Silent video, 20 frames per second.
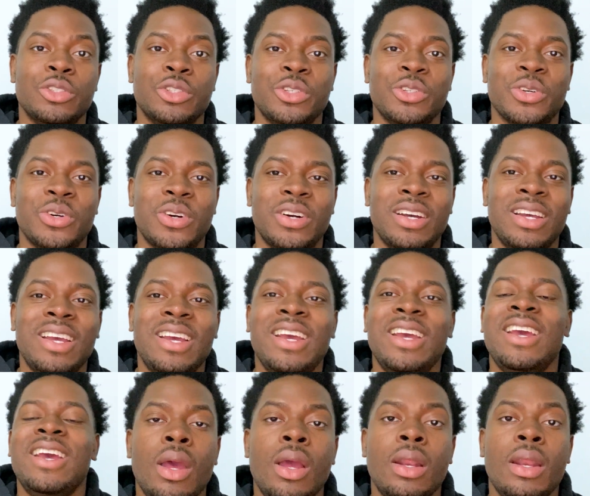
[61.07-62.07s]
and short.
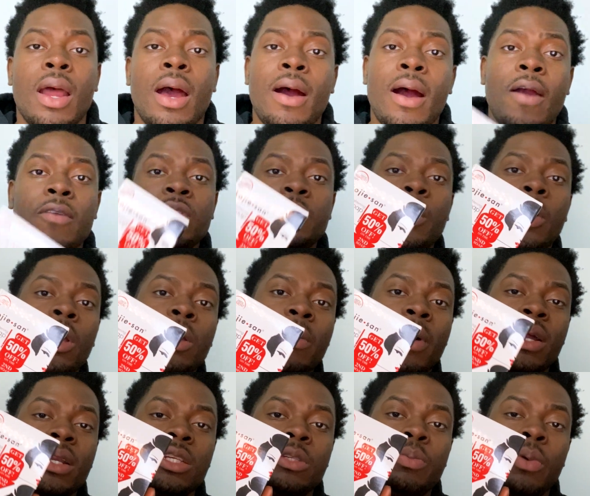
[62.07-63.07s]
Now, I've spoken
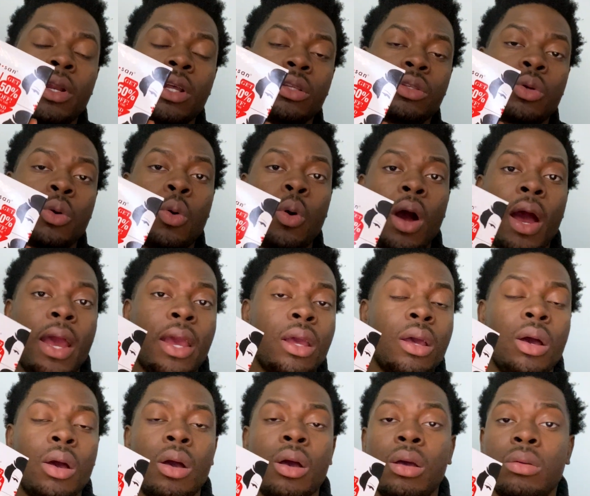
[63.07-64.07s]
about this product quite
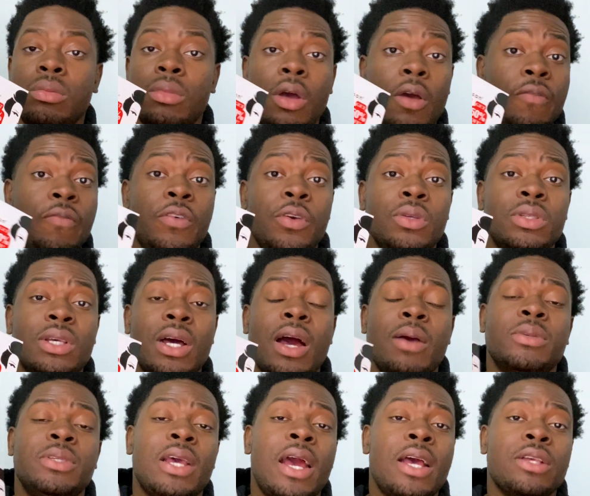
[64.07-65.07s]
a few
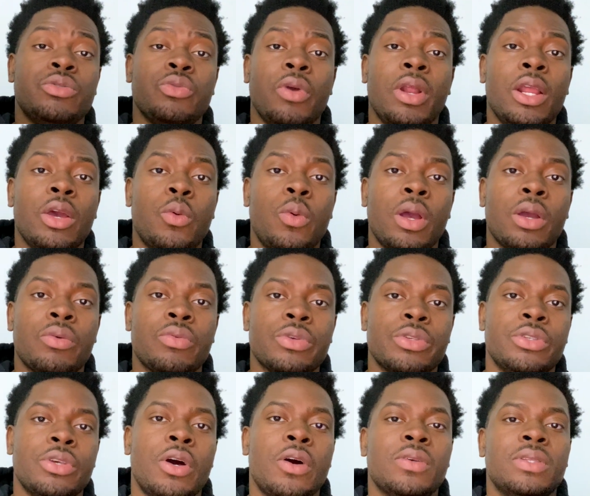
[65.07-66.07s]
times. It has really quick
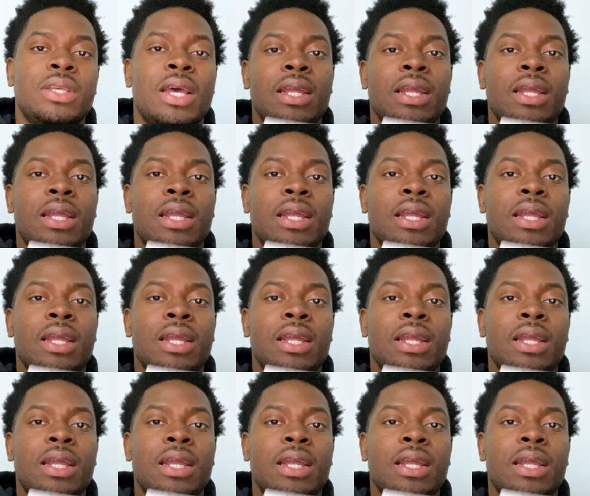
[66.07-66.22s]
results,